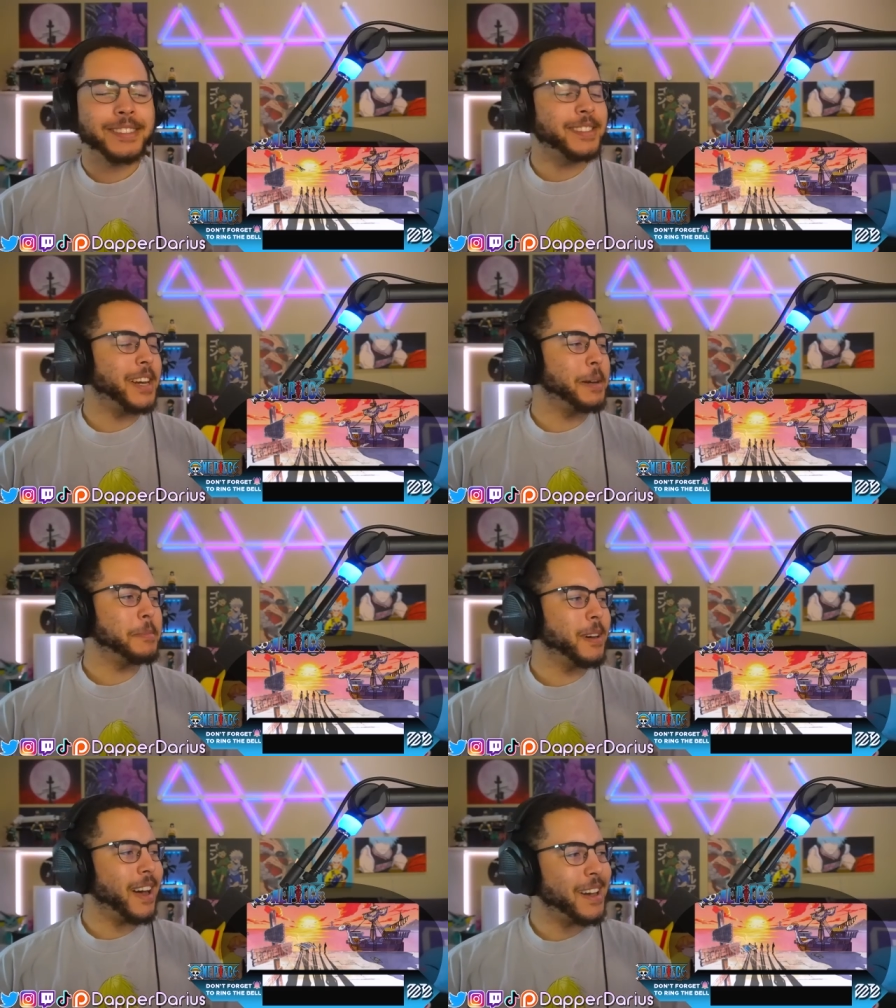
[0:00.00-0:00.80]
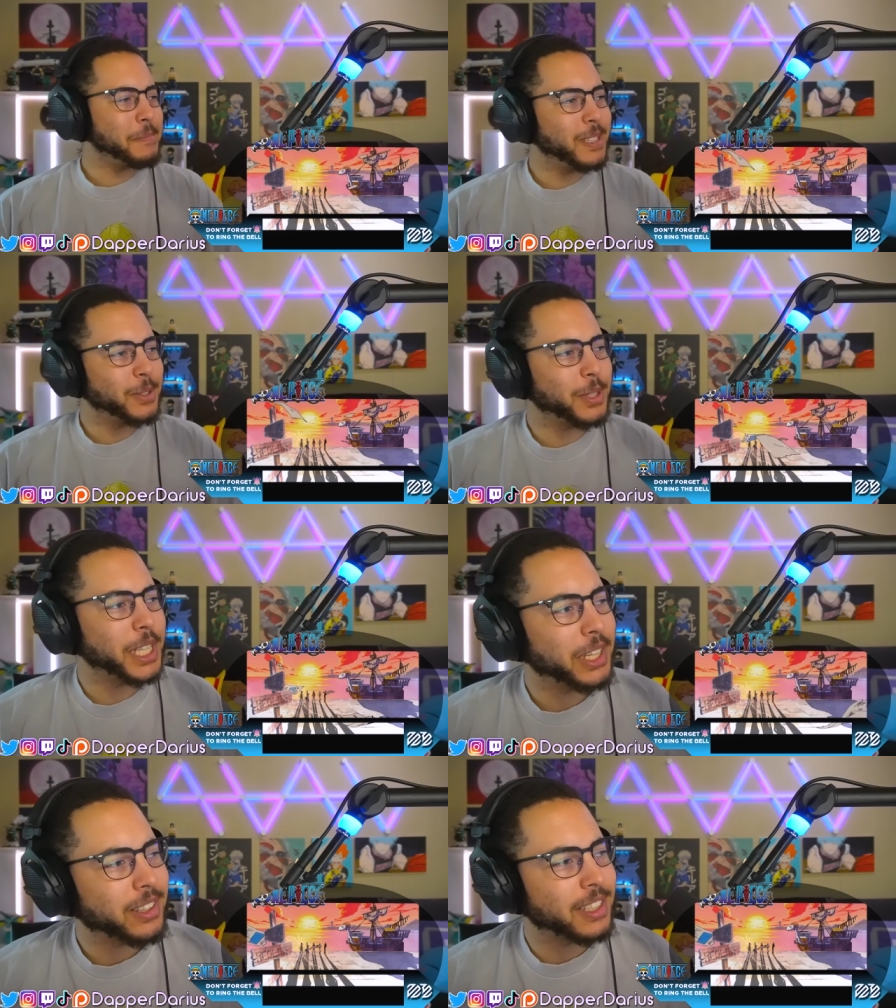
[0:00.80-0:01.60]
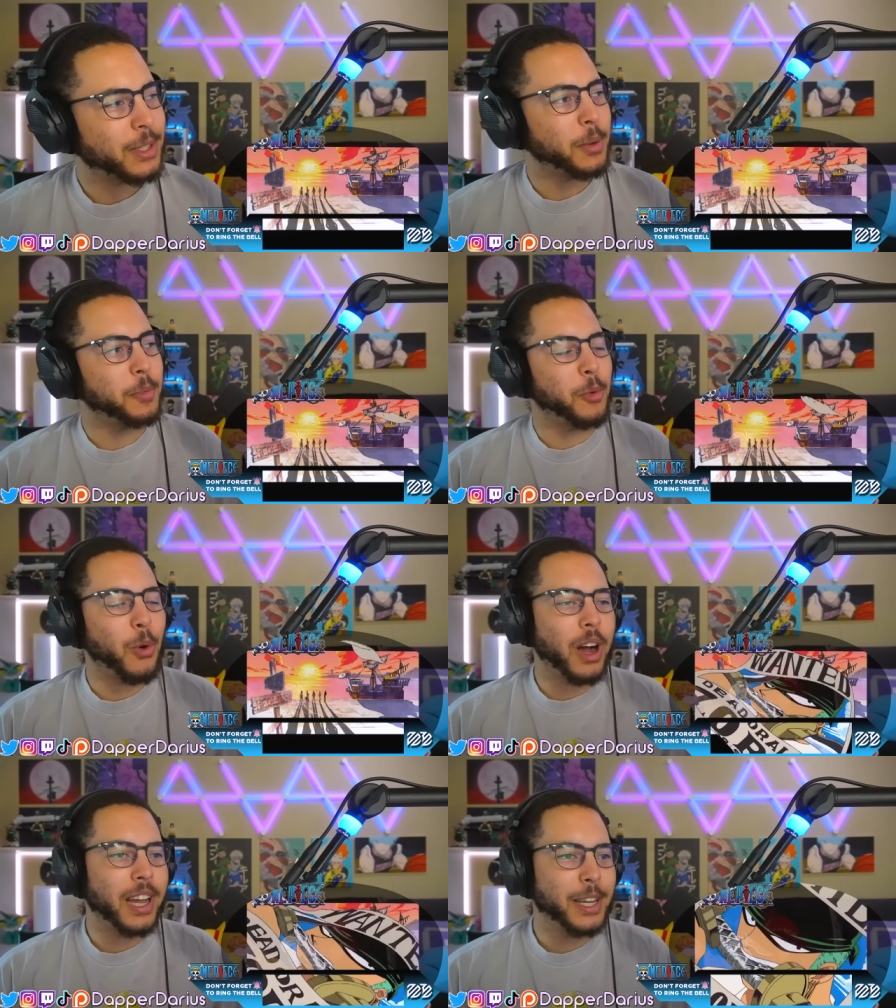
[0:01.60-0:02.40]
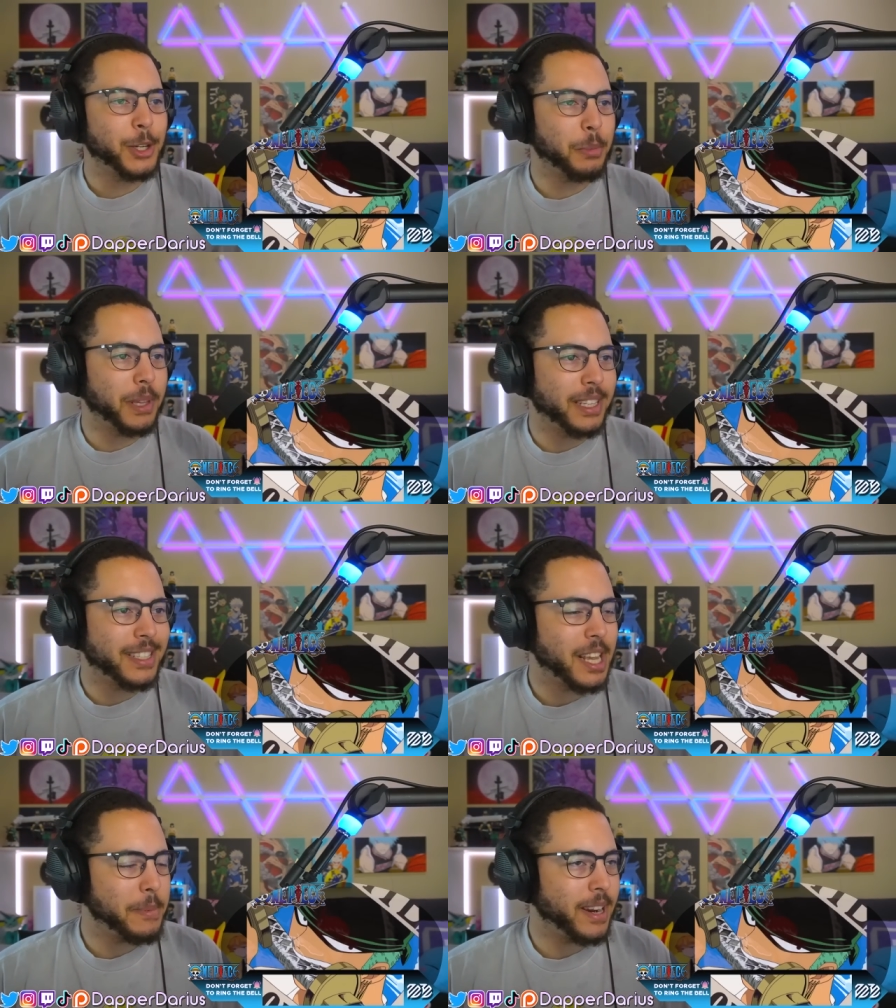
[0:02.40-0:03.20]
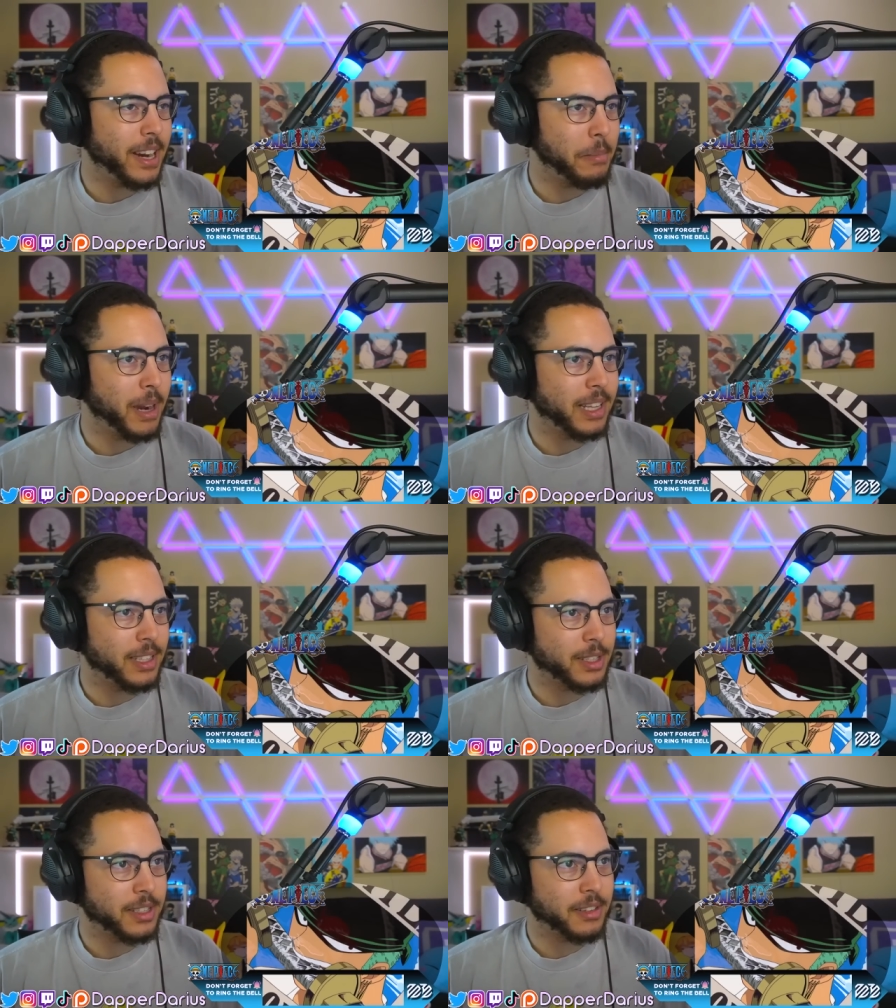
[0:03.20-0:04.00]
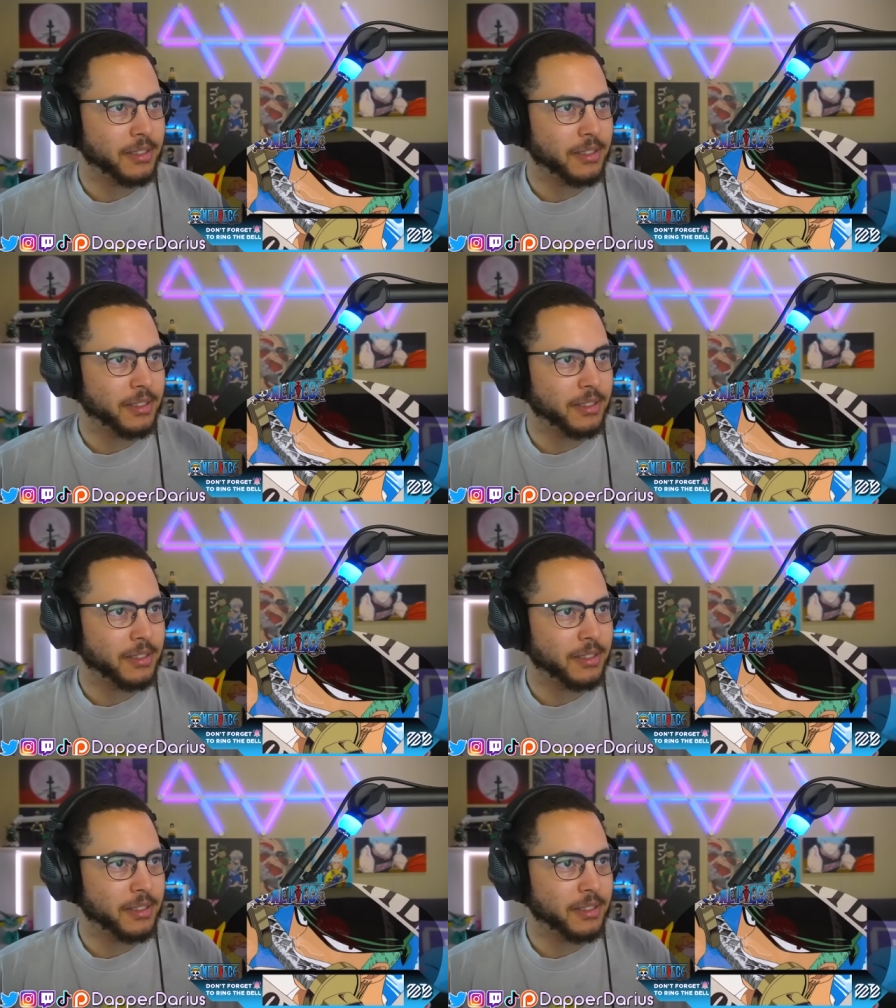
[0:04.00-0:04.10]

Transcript: I'm I'm a little curious on why I should be intimidated by this